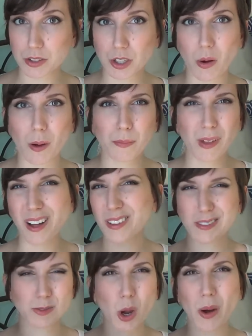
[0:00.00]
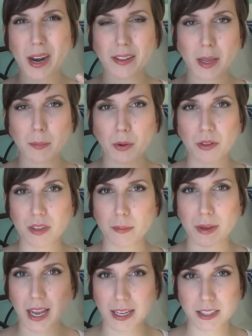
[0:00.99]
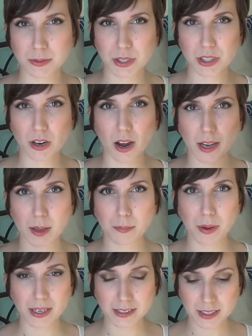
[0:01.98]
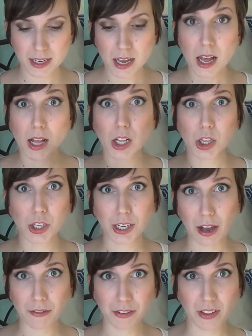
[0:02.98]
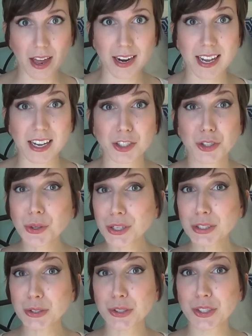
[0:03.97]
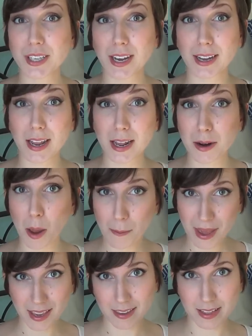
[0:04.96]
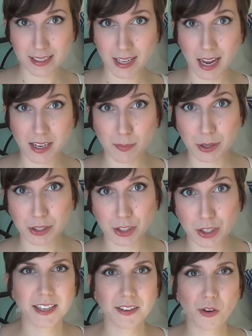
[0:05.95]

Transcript: So I'll go ahead and link both of them in case they restock it, but look out for that in case you're interested in making this kind of purchase.